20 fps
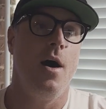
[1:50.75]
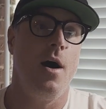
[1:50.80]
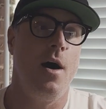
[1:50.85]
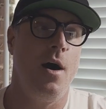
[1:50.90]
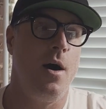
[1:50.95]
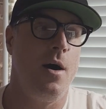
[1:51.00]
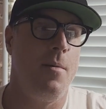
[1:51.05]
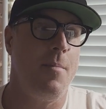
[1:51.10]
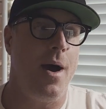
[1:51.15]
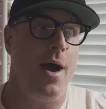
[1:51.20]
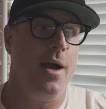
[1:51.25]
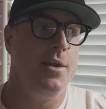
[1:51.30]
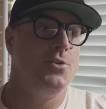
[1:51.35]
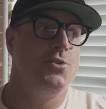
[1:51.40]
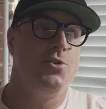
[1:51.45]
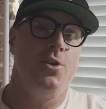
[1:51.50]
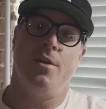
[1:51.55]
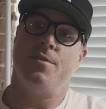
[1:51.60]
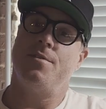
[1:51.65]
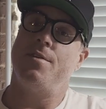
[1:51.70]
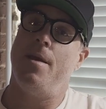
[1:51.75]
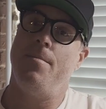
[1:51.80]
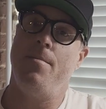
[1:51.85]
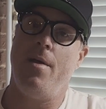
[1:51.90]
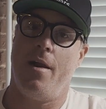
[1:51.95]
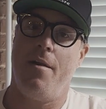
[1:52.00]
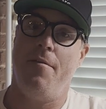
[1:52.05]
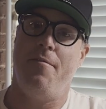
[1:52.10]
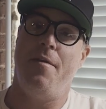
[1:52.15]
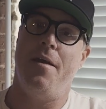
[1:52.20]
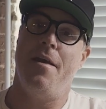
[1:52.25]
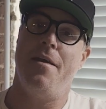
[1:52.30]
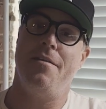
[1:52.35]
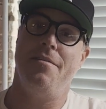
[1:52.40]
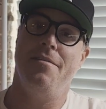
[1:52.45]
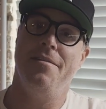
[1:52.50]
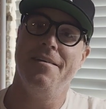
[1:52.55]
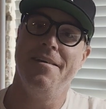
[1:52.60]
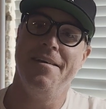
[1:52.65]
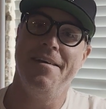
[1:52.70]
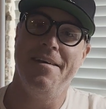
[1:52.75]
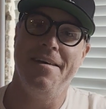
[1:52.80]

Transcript: Um, I just am not a fan.